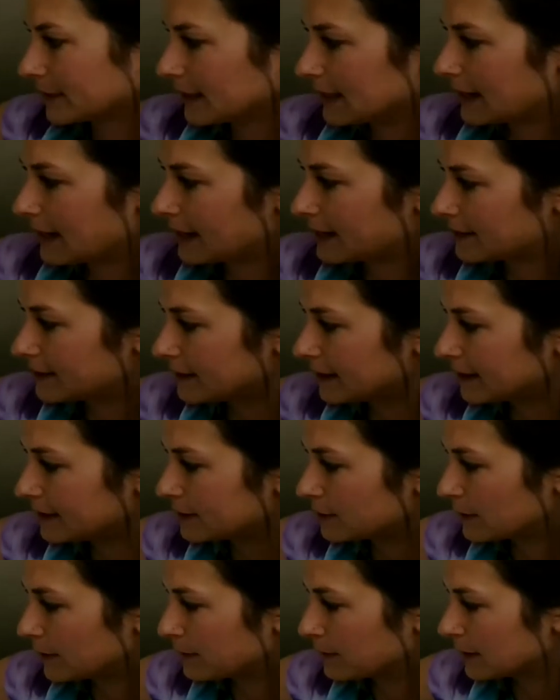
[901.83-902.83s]
Okay, so
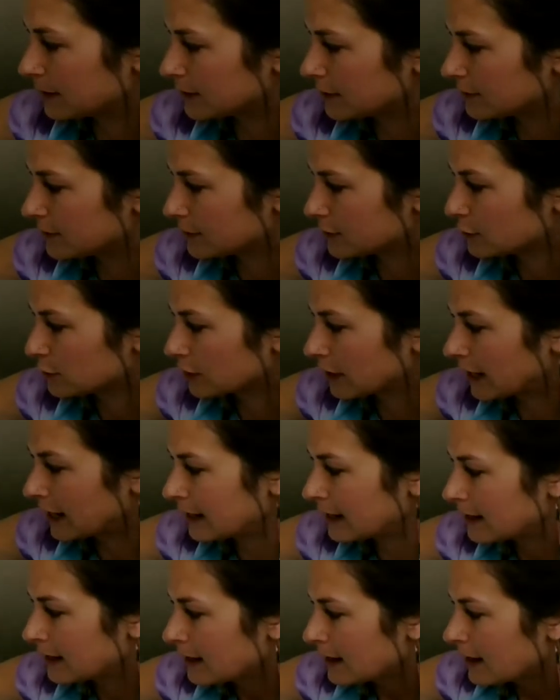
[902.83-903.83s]
that's what I'm gonna do is
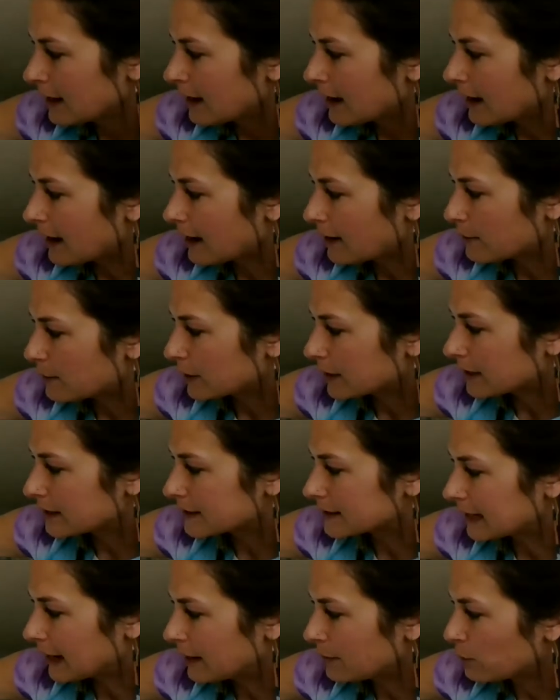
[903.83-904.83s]
gray um, because
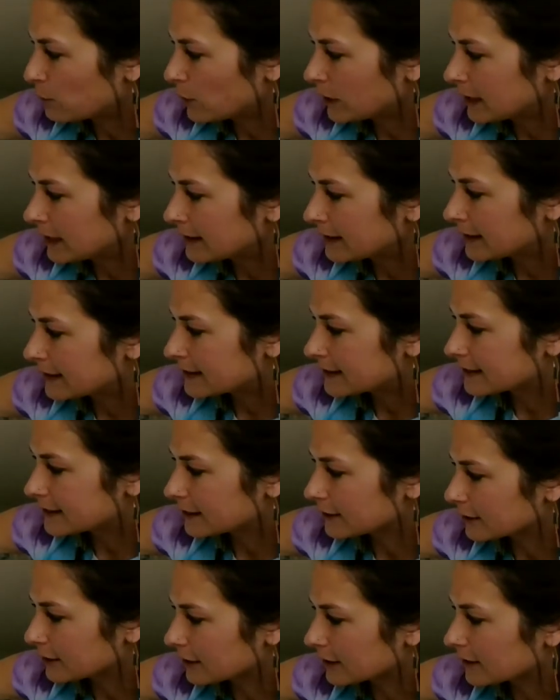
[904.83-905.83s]
I'm wanting this to
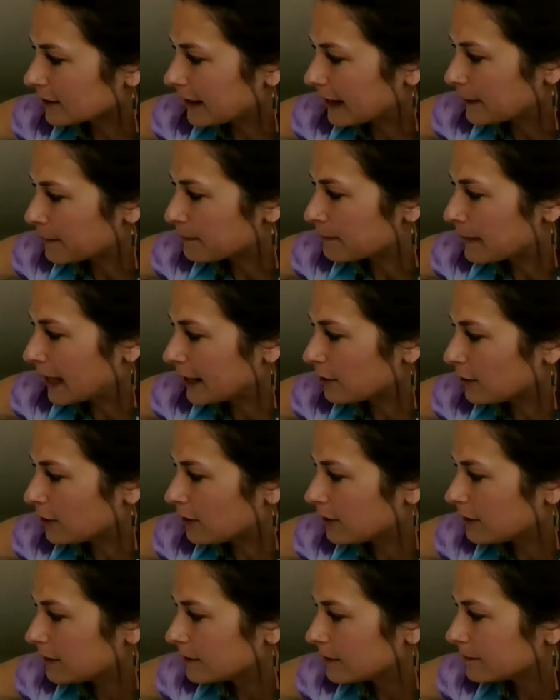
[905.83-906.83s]
look like
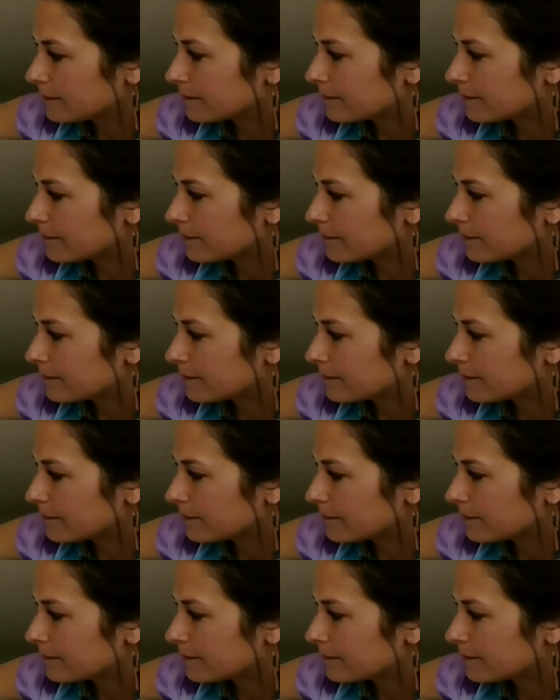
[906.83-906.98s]
metal